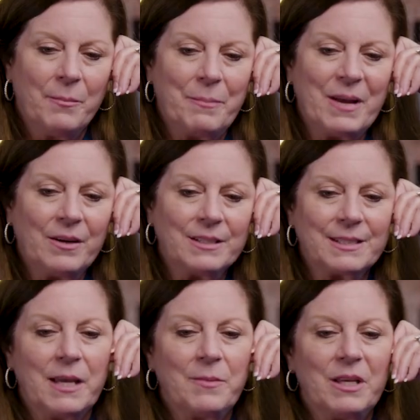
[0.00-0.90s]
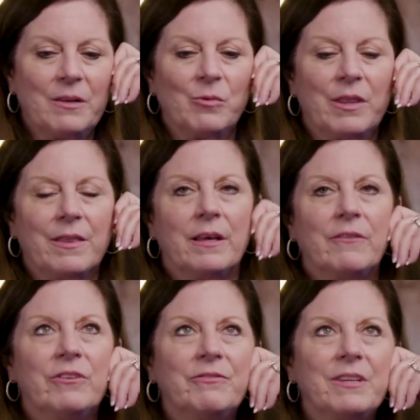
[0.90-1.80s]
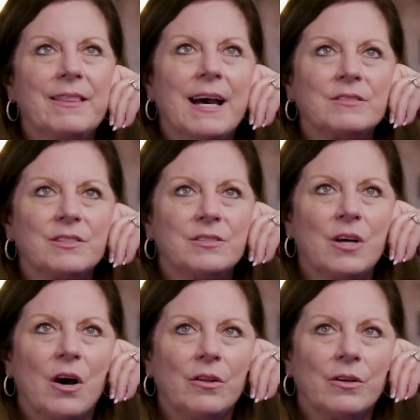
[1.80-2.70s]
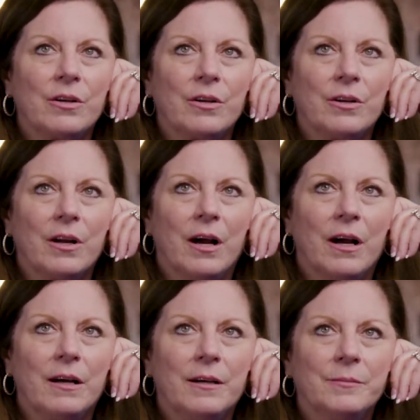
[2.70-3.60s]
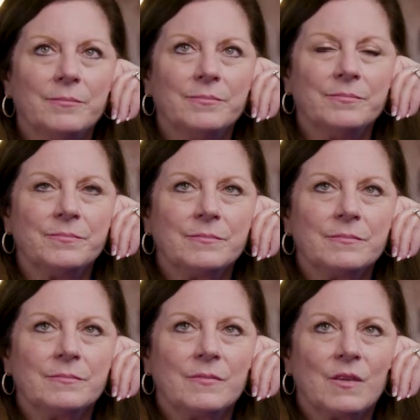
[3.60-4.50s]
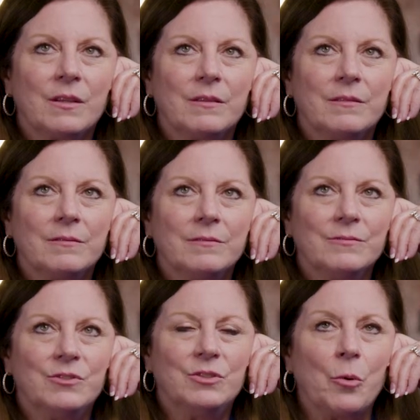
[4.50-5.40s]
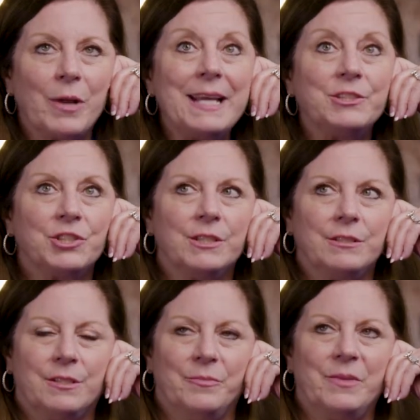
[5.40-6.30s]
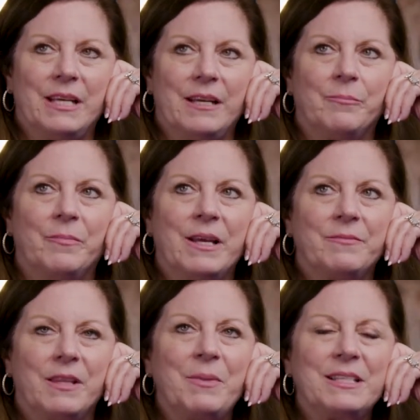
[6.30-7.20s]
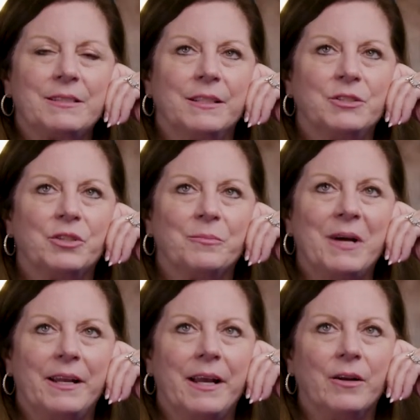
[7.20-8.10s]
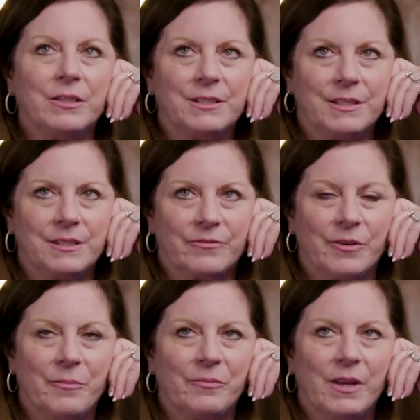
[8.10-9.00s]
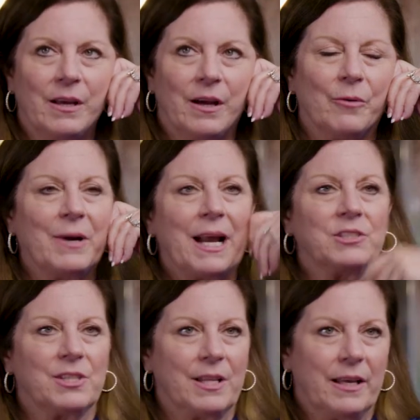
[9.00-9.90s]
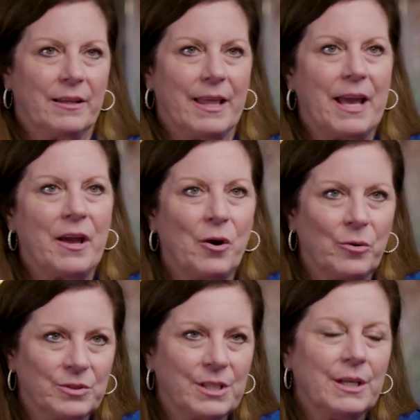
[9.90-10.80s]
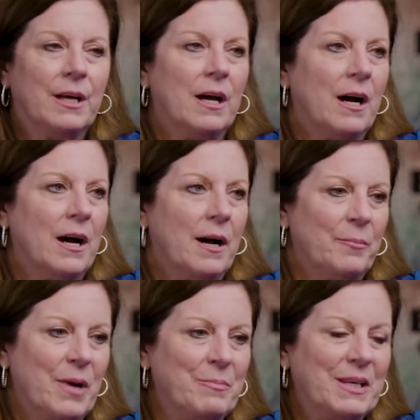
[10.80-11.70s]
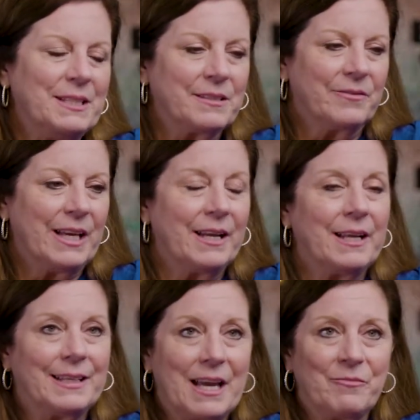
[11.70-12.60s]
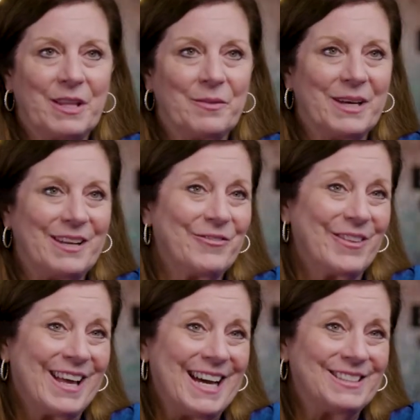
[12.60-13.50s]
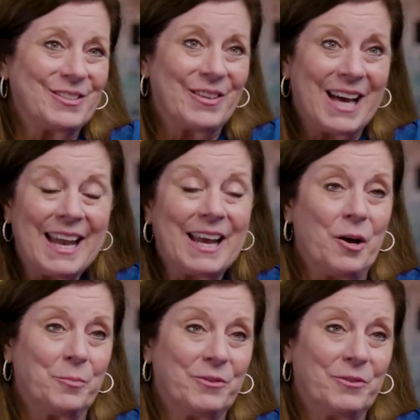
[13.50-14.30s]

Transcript: My parents came in with a $50,000 donation to me. They basically took my inheritance from a ranch that they owned, my piece of it, and gave me the money for that. So that helped